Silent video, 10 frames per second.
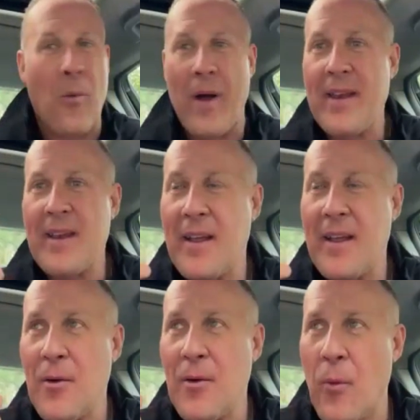When,
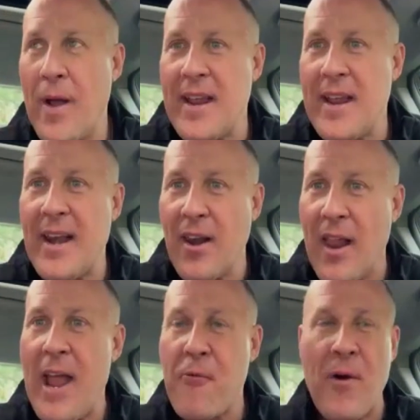when
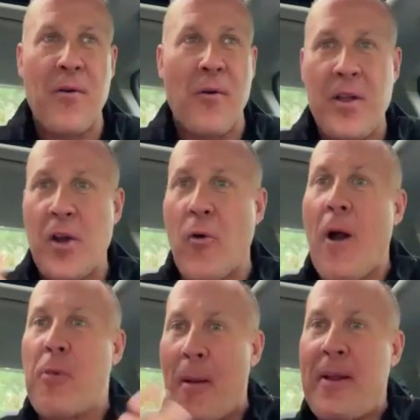in life, when, you
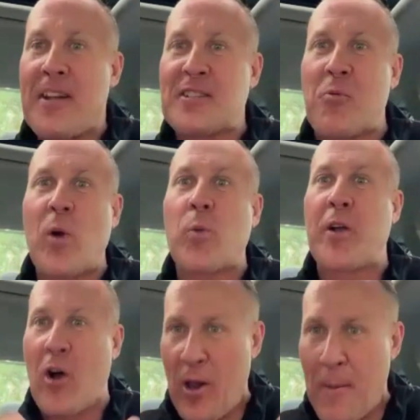know, our plumbing doesn't work,
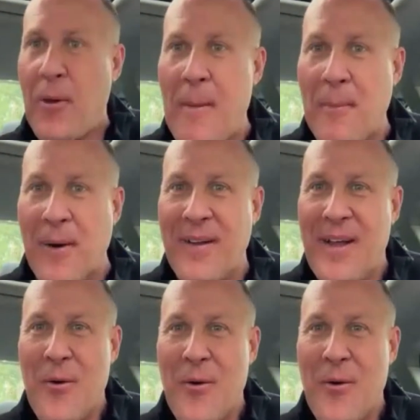we call a plumber.